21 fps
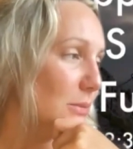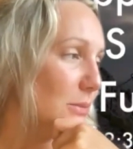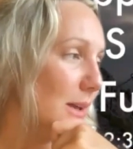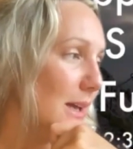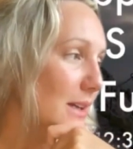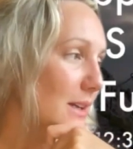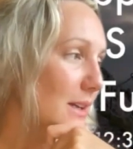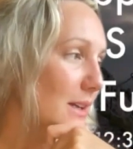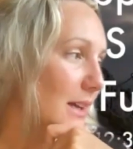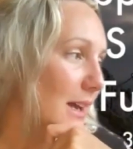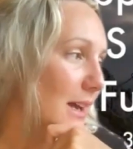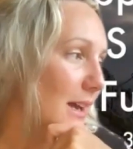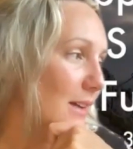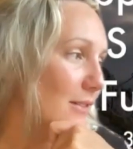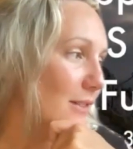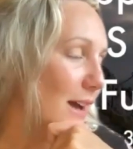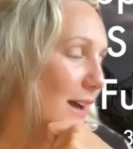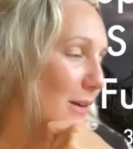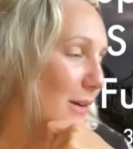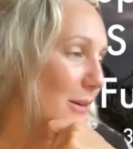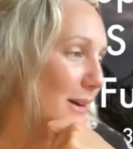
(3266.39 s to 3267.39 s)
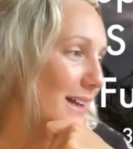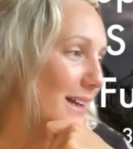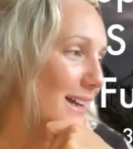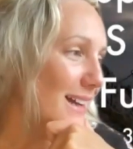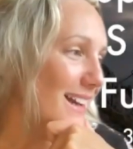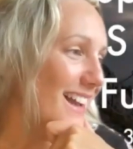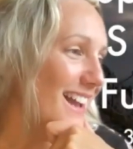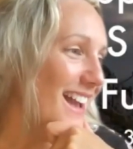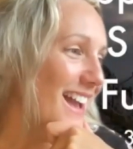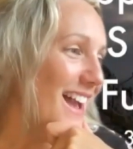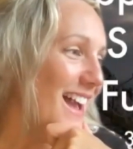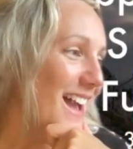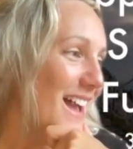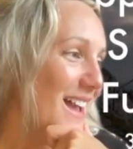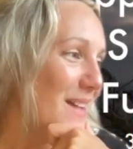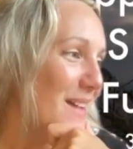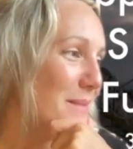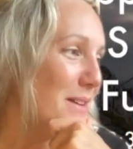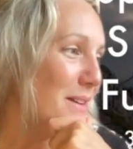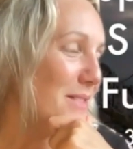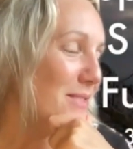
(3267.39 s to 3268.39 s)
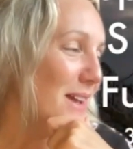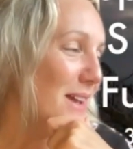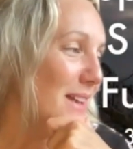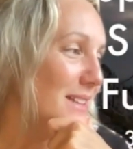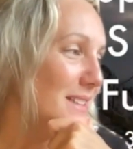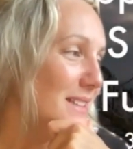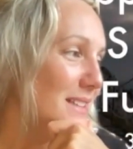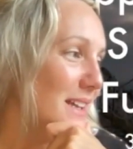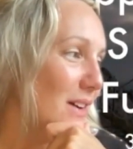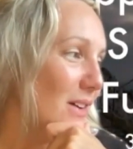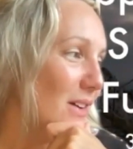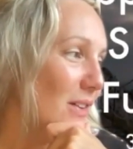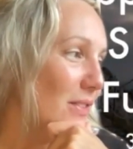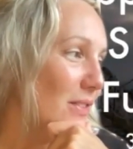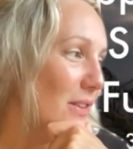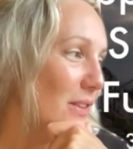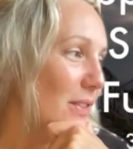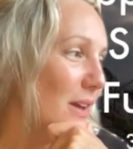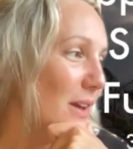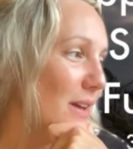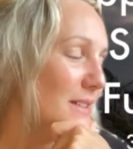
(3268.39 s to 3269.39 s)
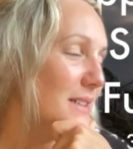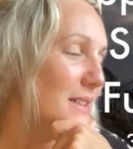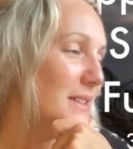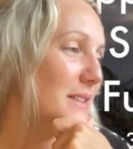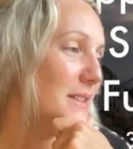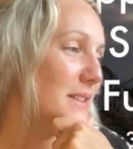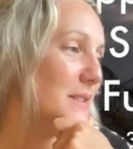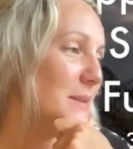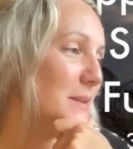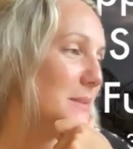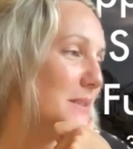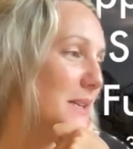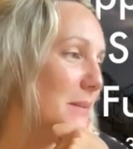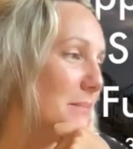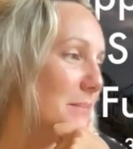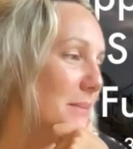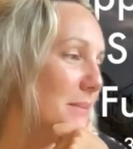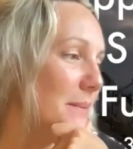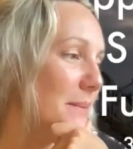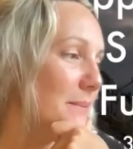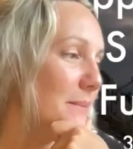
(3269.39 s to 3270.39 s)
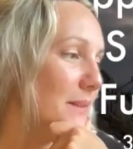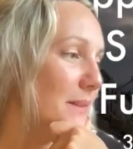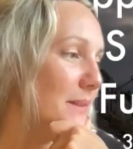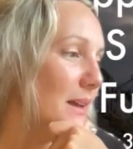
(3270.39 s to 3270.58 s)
We are going to have our event on the 13th of September.